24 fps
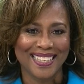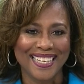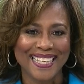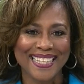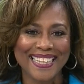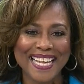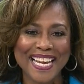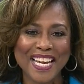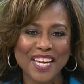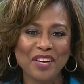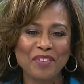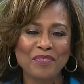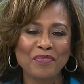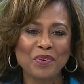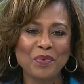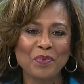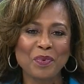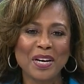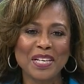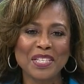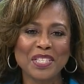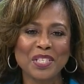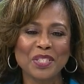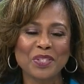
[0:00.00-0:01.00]
Thank you for
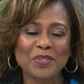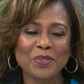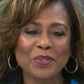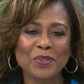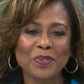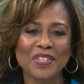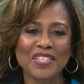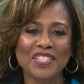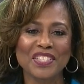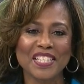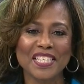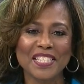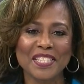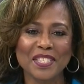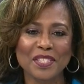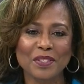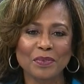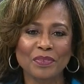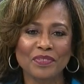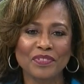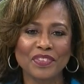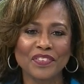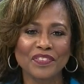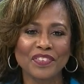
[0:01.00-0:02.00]
watching Truth and
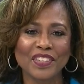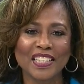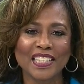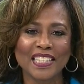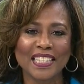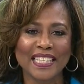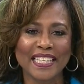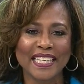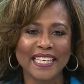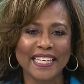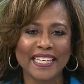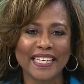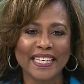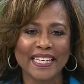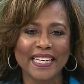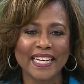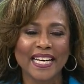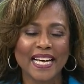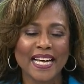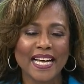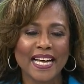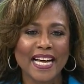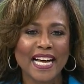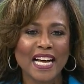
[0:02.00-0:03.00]
Justice with Vivian King.
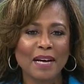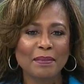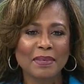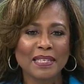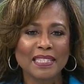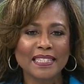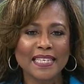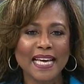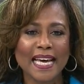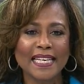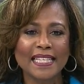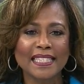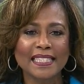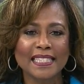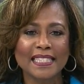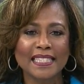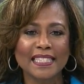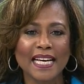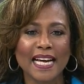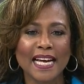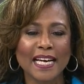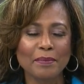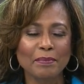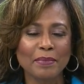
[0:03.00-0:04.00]
I'm excited
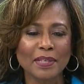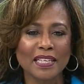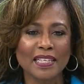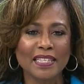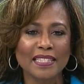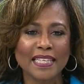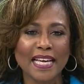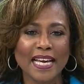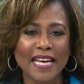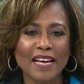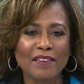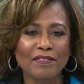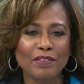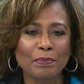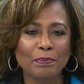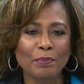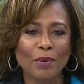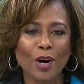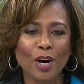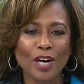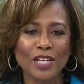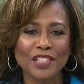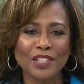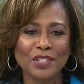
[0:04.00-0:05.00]
tonight because I have a
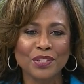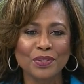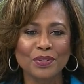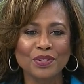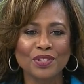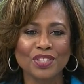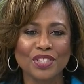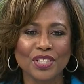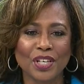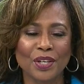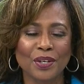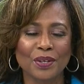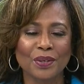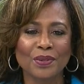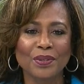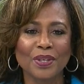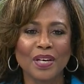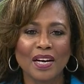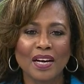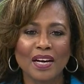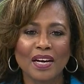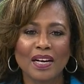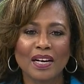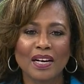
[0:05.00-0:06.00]
part 2 show
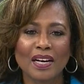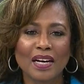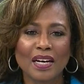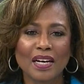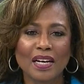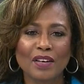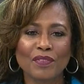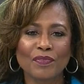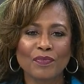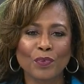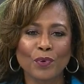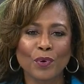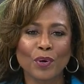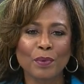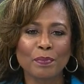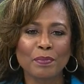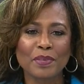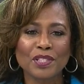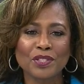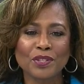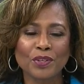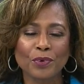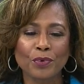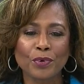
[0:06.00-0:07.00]
for
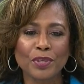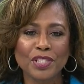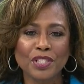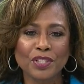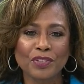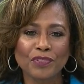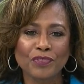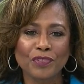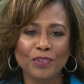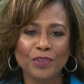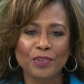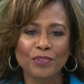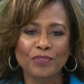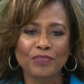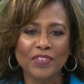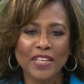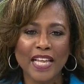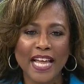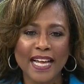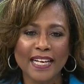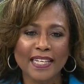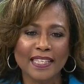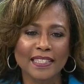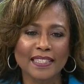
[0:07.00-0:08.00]
Mr. Christopher
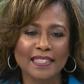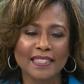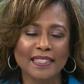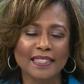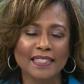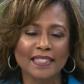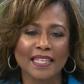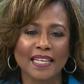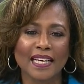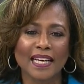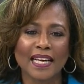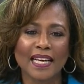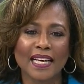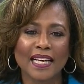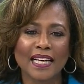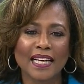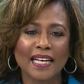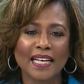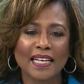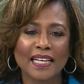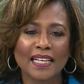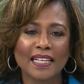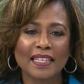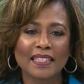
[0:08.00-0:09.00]
Flakus.
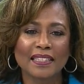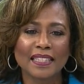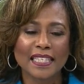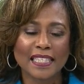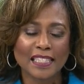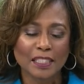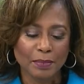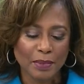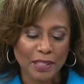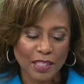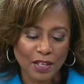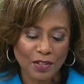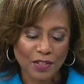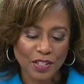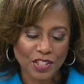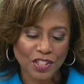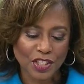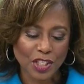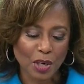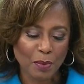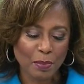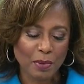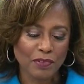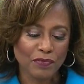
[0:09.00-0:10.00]
He's been on the
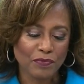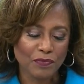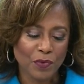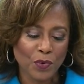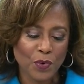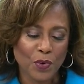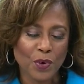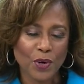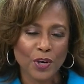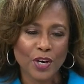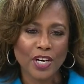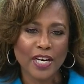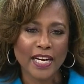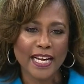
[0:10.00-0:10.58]
show before,